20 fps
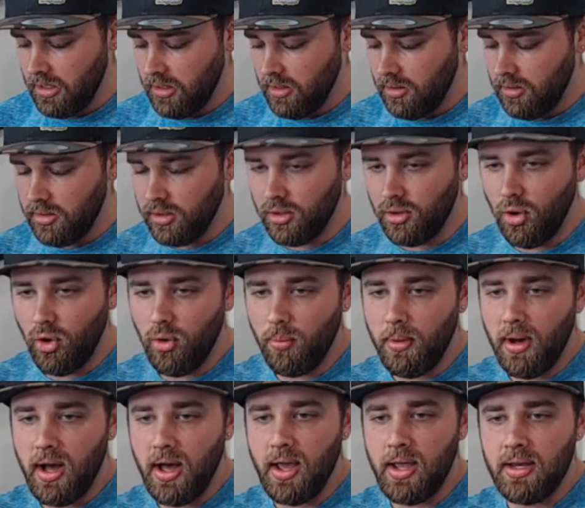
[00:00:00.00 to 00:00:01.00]
the goal
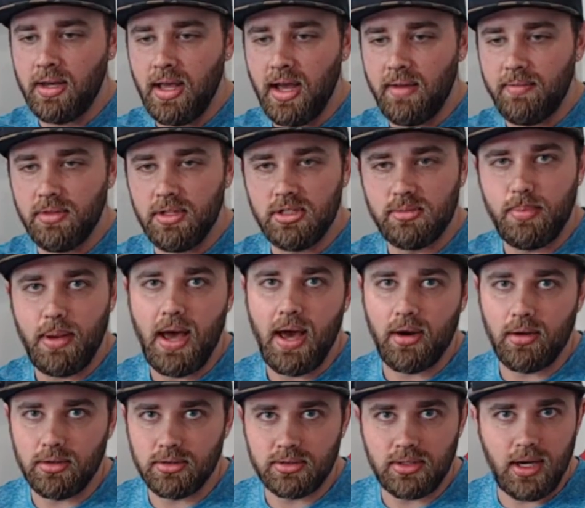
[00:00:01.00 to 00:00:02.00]
behind having these
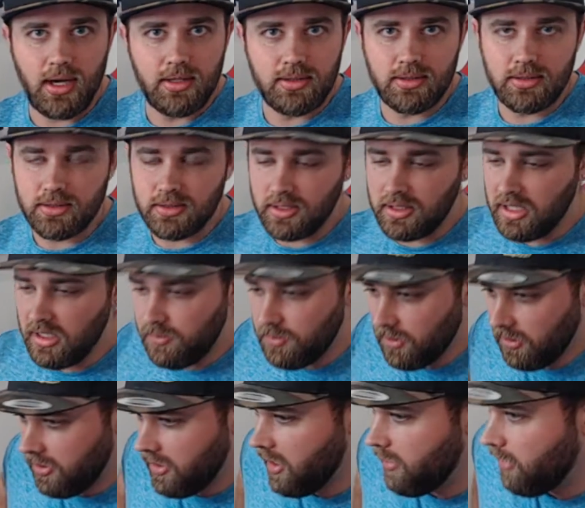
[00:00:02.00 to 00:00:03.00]
paddles, guys, is to keep your
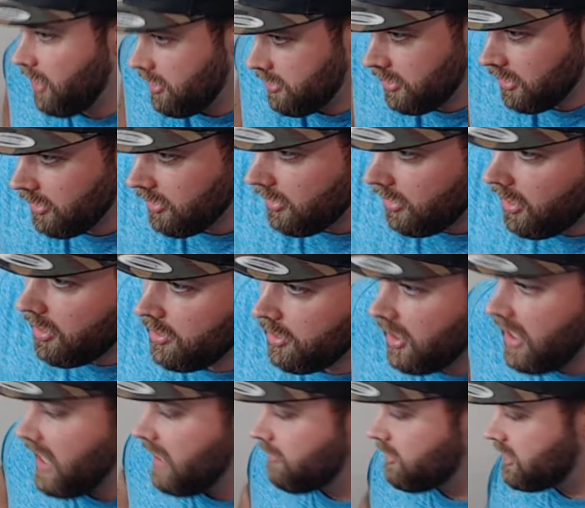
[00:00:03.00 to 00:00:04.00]
thumb on your
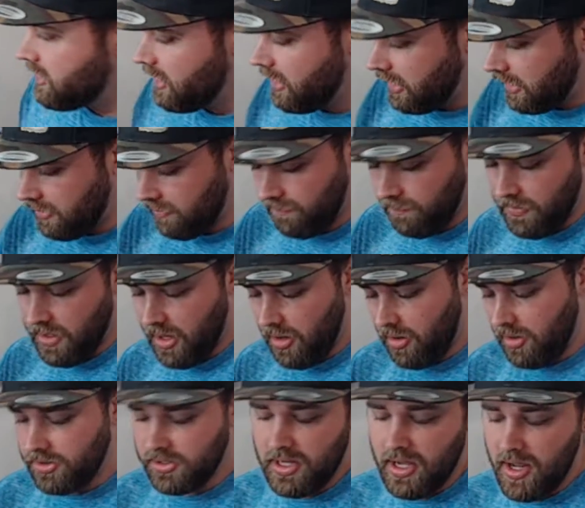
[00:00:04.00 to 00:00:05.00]
aim stick at
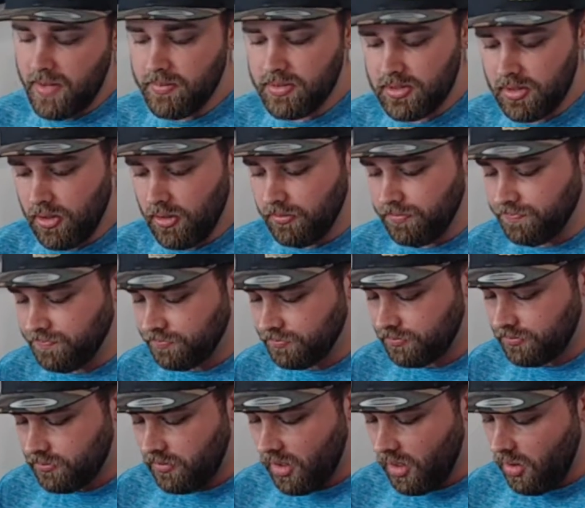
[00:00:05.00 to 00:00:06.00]
all times. So
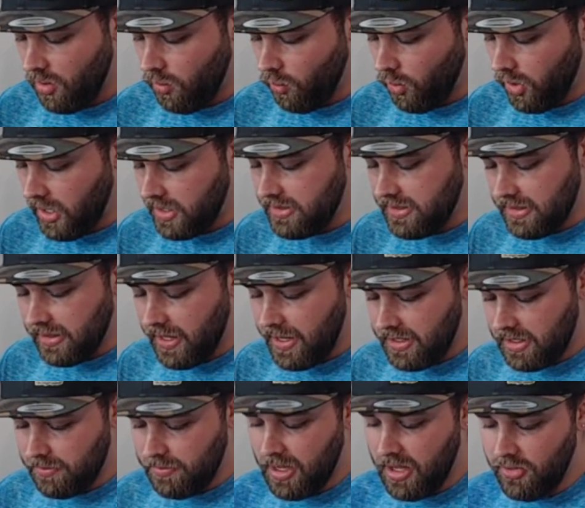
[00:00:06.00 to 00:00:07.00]
what I did
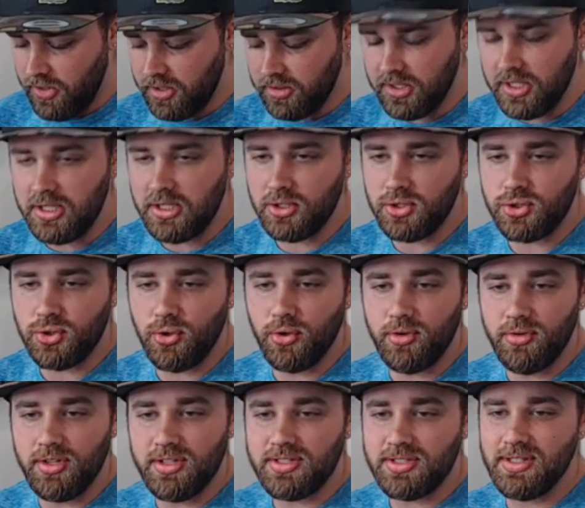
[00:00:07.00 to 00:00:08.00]
like about the Elite controller,
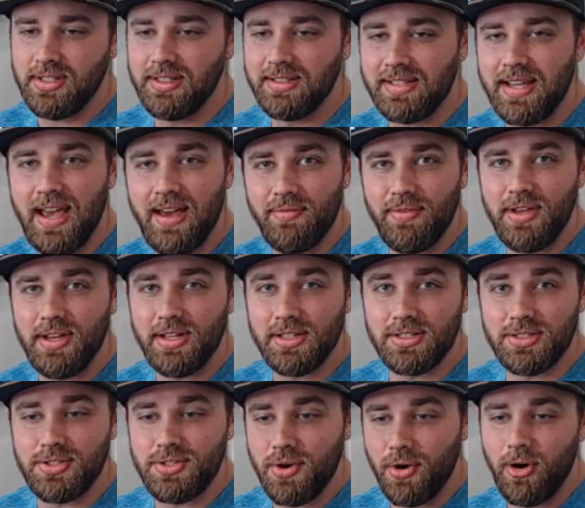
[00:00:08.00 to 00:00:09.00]
this thing is heavy, it's
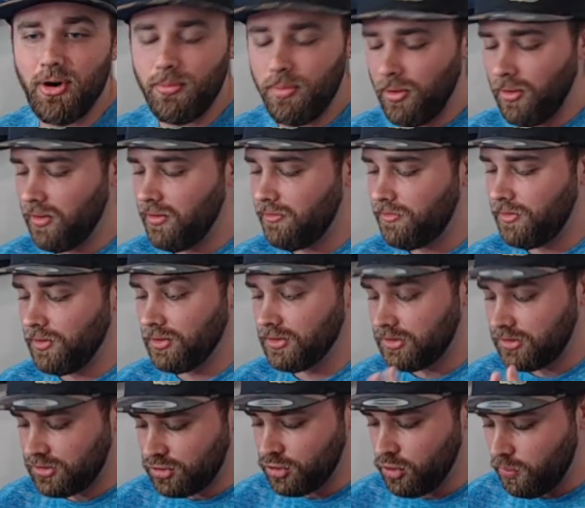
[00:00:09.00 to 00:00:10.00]
durable, it feels
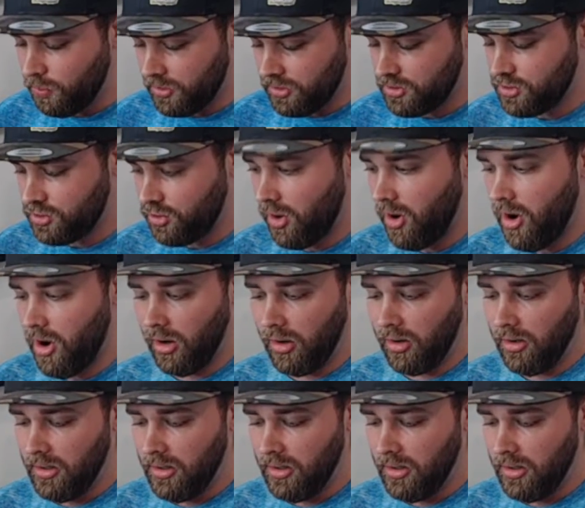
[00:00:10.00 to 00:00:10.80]
super strong.